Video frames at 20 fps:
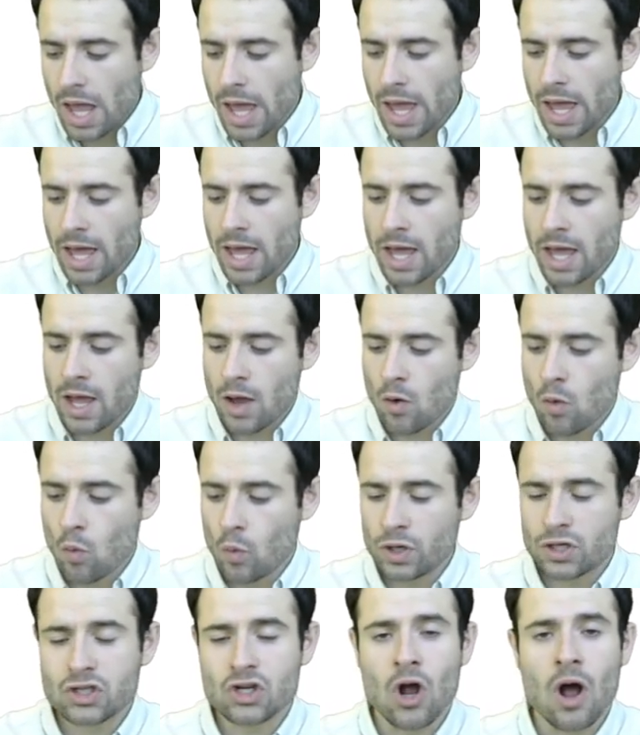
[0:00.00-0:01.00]
uh,
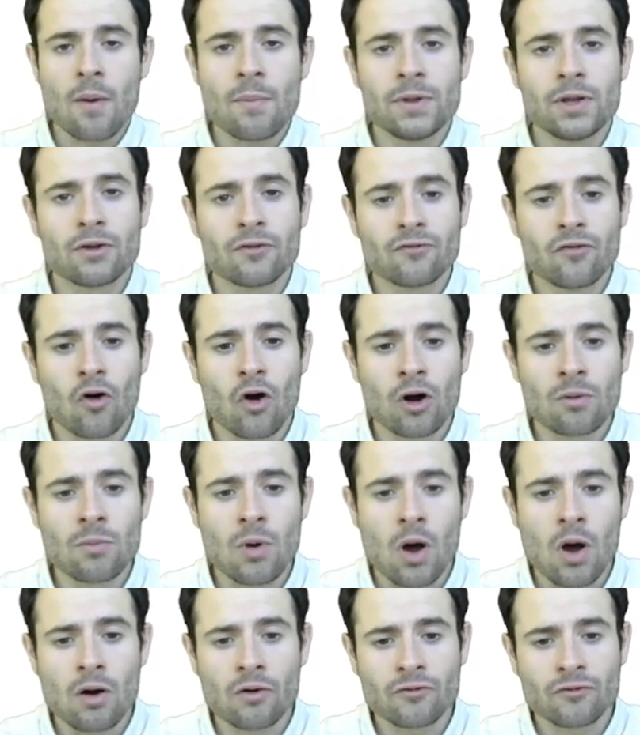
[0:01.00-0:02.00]
which come in the form
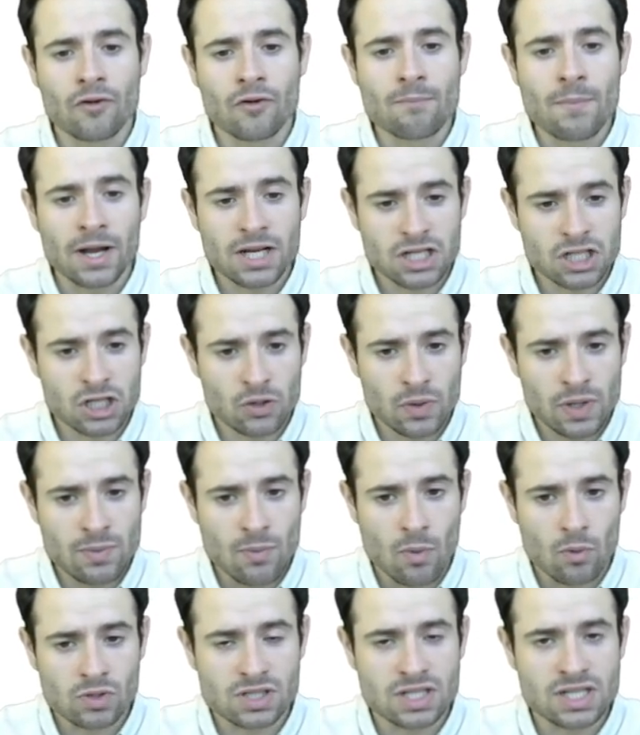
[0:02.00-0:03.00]
of machinery
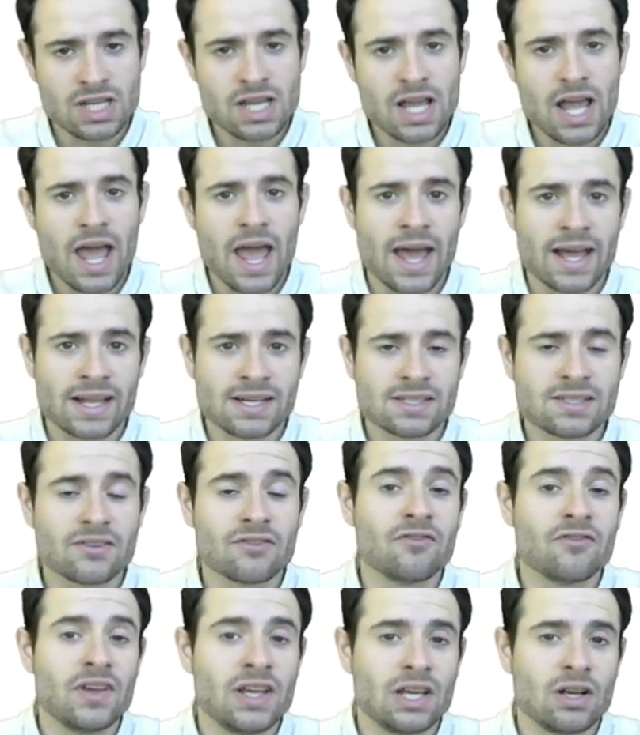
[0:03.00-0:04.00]
mostly and
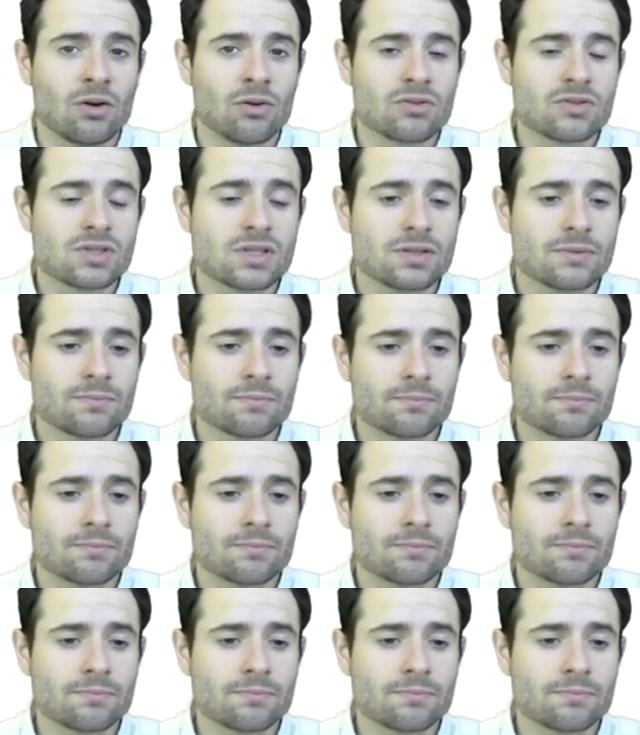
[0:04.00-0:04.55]
vehicles.